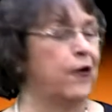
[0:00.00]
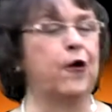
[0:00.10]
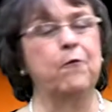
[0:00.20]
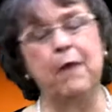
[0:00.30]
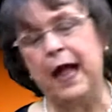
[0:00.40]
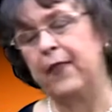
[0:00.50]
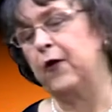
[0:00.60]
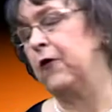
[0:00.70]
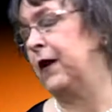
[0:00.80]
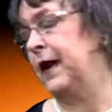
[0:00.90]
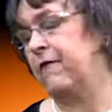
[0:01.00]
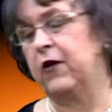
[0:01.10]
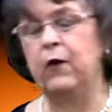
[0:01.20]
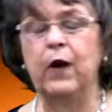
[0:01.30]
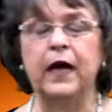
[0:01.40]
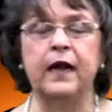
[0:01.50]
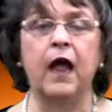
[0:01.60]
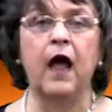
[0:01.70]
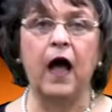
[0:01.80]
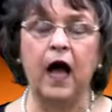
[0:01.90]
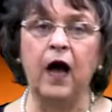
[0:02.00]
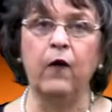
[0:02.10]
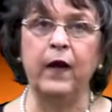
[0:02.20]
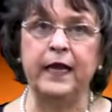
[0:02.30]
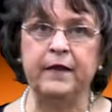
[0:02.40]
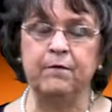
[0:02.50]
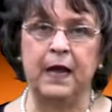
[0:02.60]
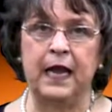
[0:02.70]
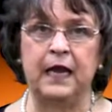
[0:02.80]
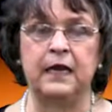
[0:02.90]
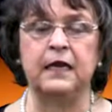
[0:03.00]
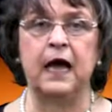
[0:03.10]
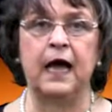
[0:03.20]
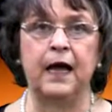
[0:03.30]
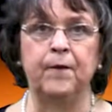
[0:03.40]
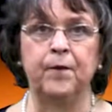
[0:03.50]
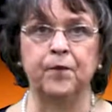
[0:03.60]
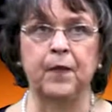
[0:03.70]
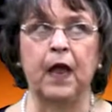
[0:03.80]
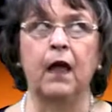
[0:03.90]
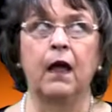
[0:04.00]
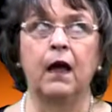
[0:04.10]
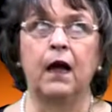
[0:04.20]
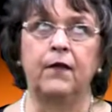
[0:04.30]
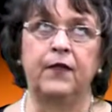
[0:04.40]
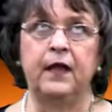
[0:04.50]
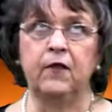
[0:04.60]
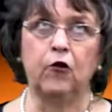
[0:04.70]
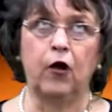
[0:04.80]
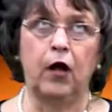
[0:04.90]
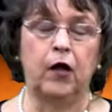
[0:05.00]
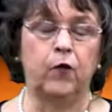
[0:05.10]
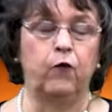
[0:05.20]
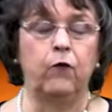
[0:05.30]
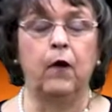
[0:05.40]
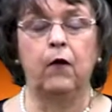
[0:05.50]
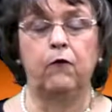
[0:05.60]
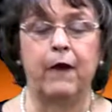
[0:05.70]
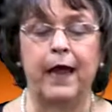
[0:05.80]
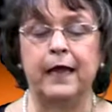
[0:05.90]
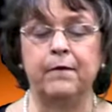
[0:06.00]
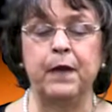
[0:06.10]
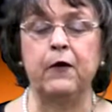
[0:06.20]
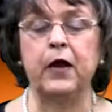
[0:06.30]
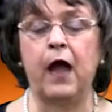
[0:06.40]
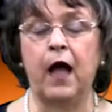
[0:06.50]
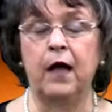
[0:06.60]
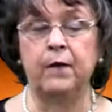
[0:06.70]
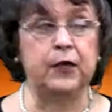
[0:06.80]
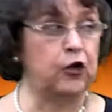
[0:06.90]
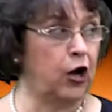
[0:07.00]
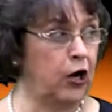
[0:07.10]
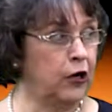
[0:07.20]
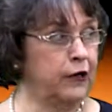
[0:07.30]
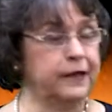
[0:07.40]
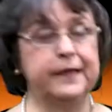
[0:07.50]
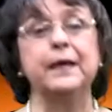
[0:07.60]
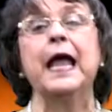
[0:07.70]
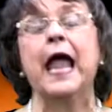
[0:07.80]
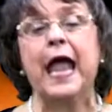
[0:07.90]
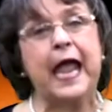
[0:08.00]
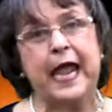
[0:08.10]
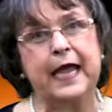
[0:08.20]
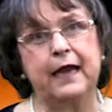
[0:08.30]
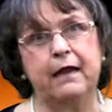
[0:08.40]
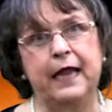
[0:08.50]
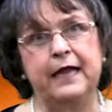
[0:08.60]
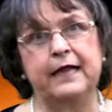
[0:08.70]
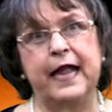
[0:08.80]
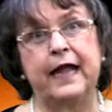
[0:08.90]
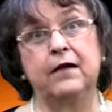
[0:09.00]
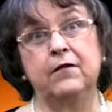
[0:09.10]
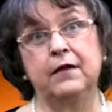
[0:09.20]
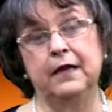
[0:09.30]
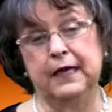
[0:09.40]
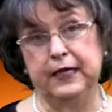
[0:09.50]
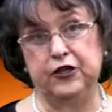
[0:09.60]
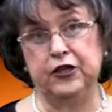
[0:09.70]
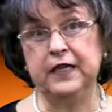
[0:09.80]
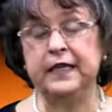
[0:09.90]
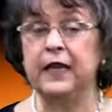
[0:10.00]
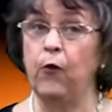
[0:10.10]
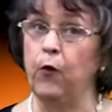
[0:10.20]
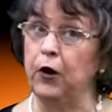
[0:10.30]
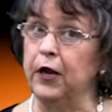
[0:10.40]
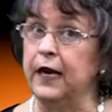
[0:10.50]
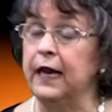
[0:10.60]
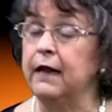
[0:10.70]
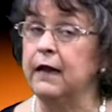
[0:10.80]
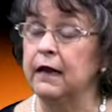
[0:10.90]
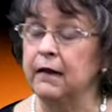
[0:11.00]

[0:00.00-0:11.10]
and her mother and everyone always made, I think they're called raspberry almond tart, and they sound delicious. So we're going to